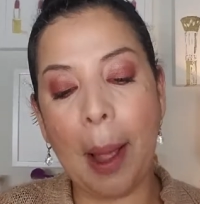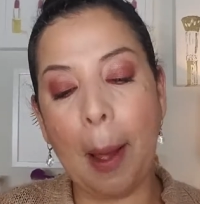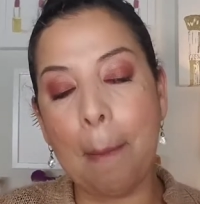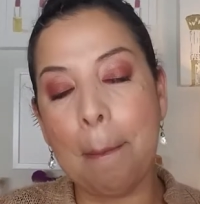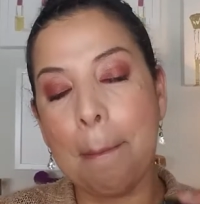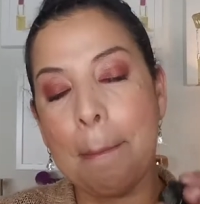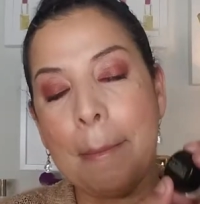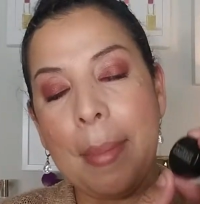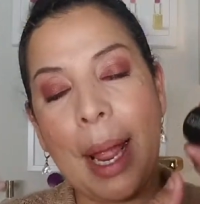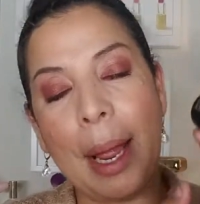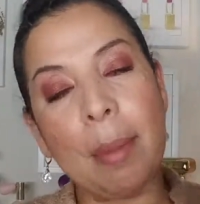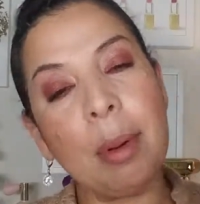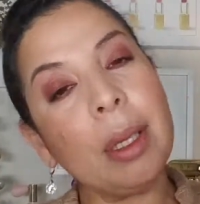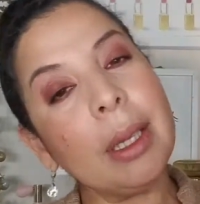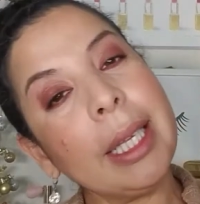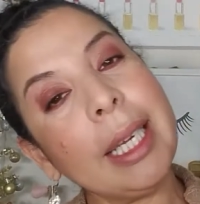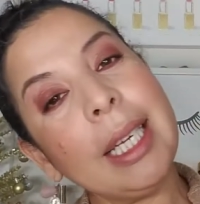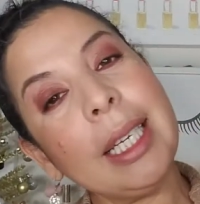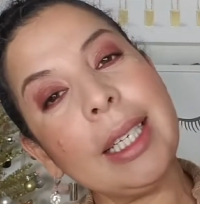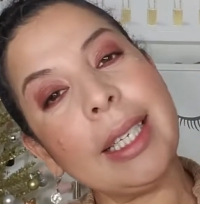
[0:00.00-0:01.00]

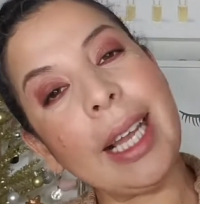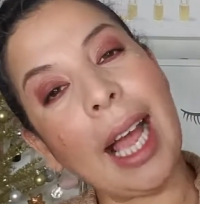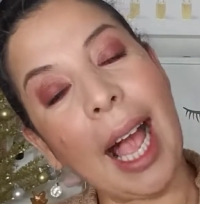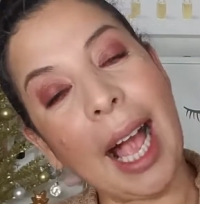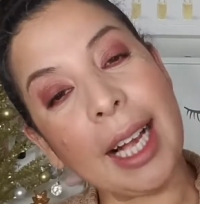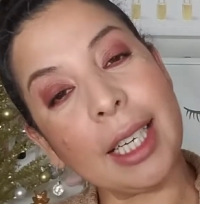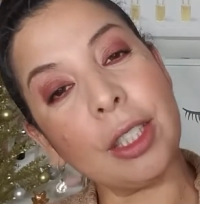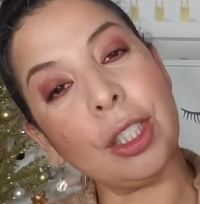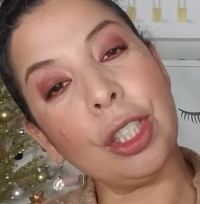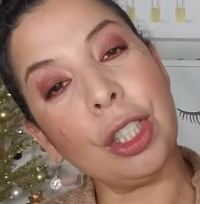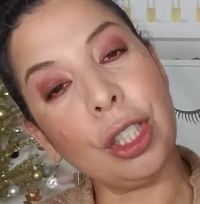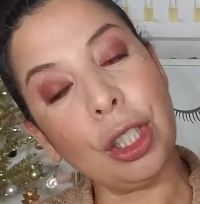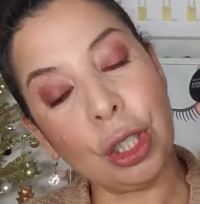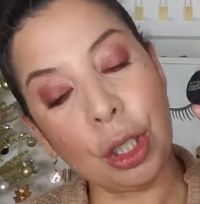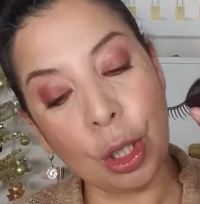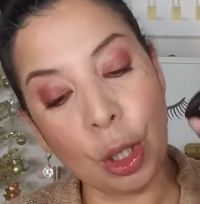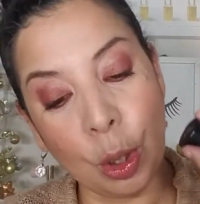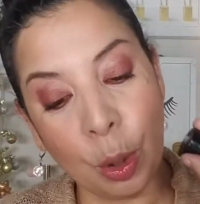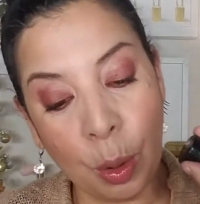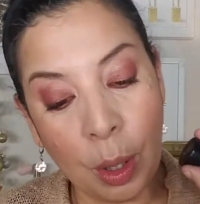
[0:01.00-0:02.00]
Maybelline
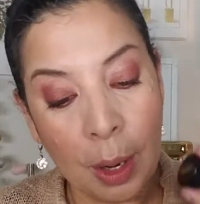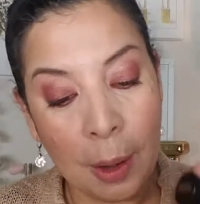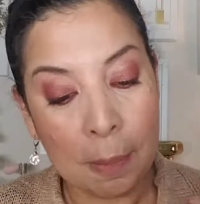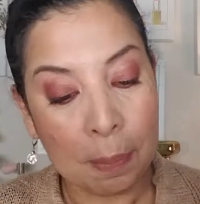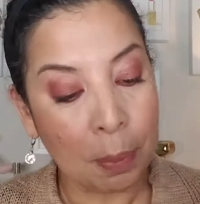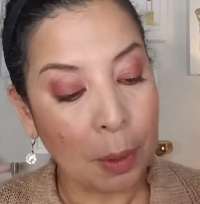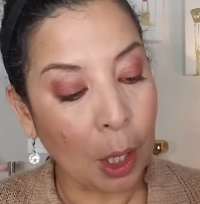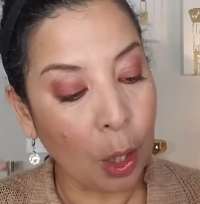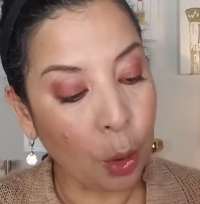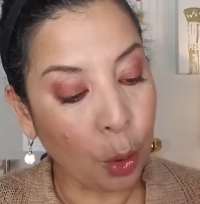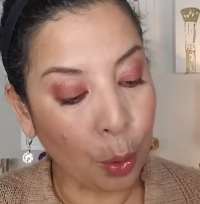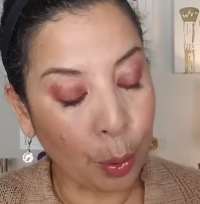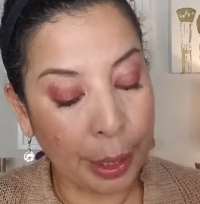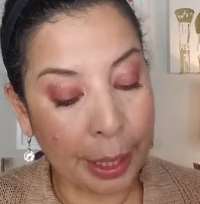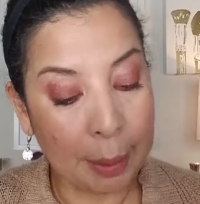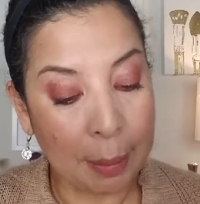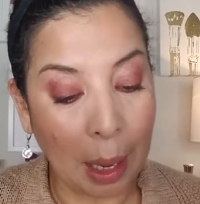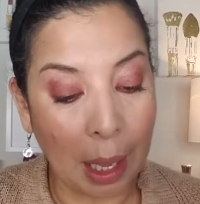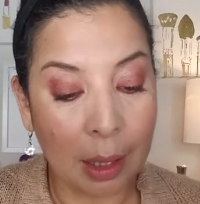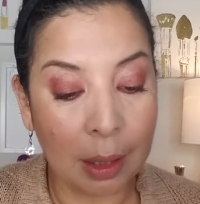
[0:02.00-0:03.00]
Tattoo
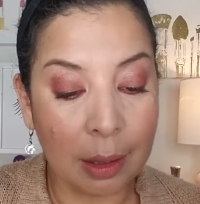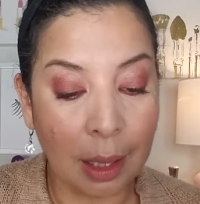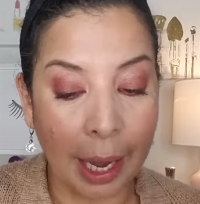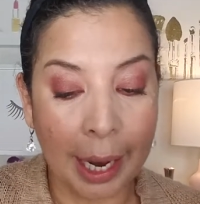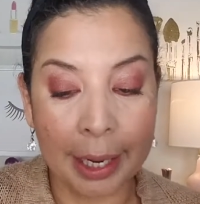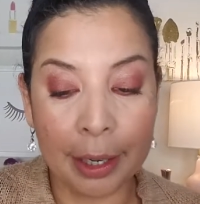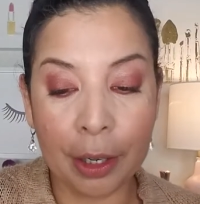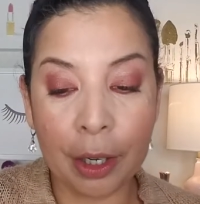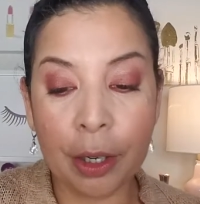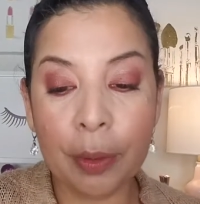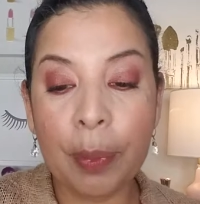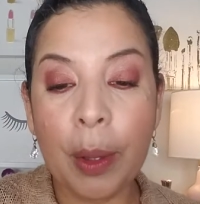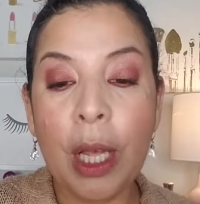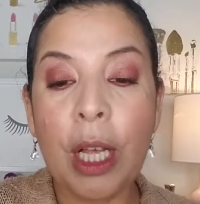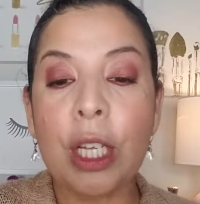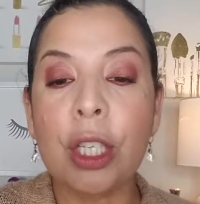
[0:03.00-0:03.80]
Cream Liner.